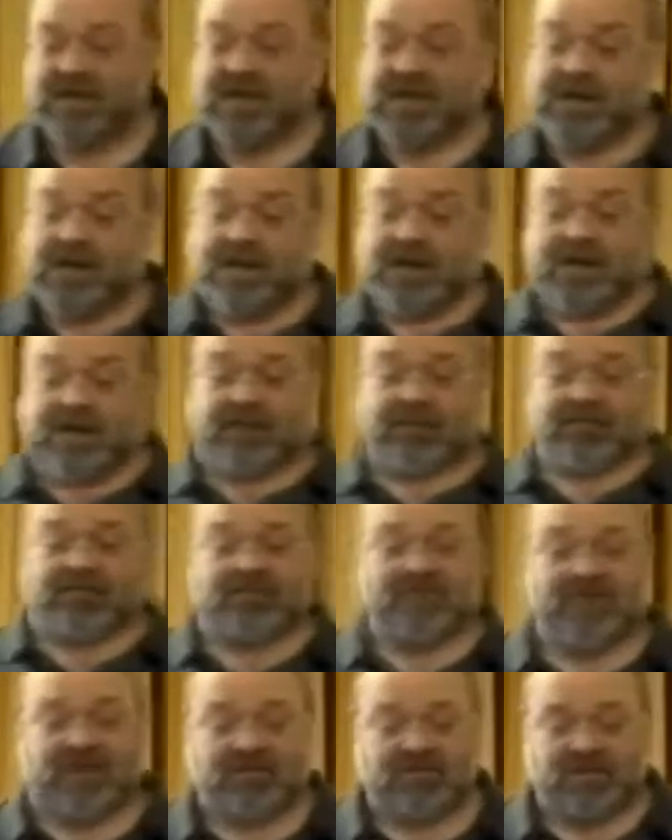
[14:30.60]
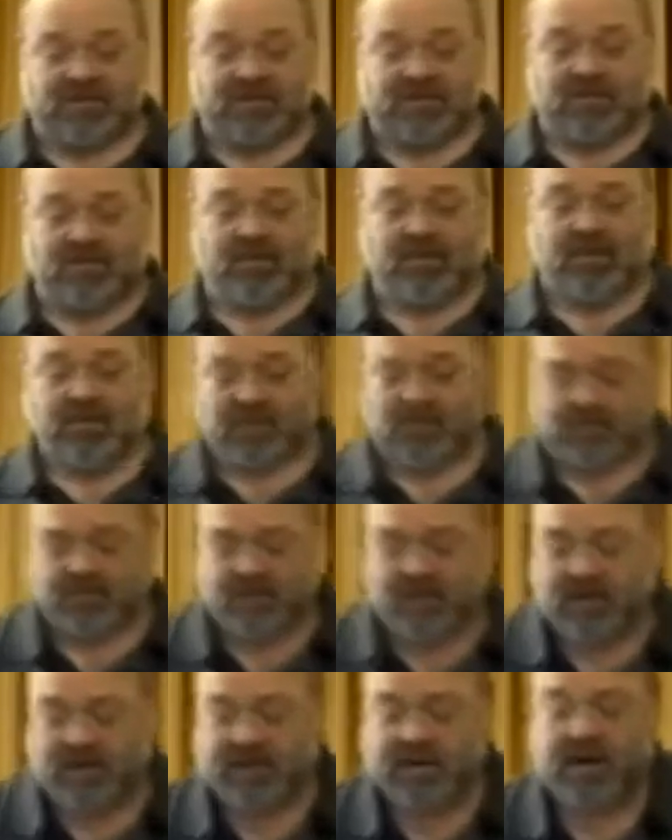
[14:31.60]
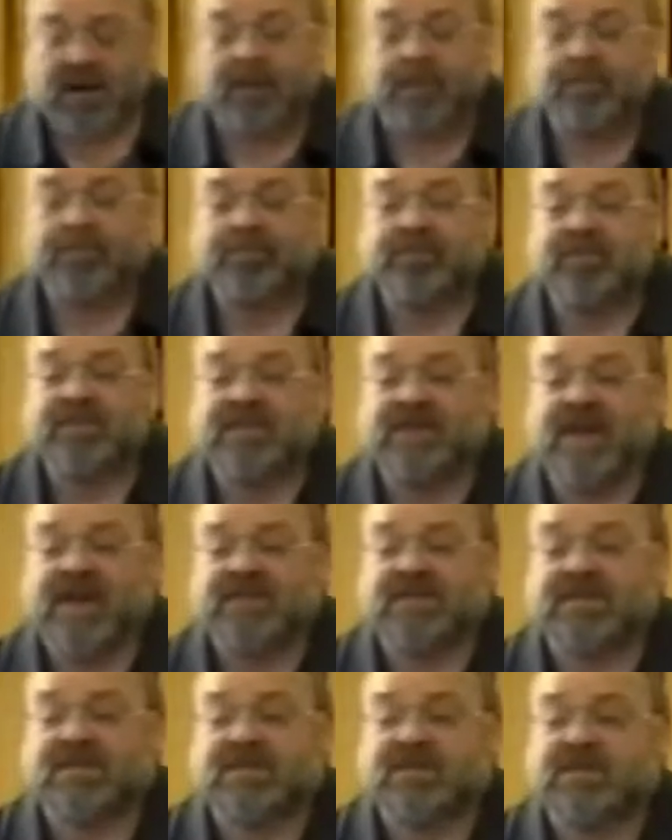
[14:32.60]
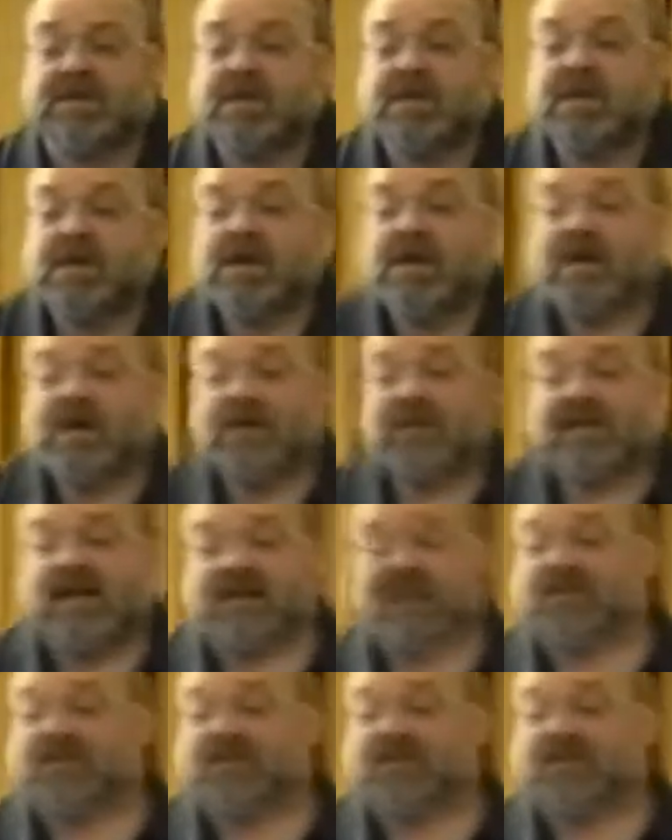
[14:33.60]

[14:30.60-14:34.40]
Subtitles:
that wasn't a problem. Okay, taxes. Taxes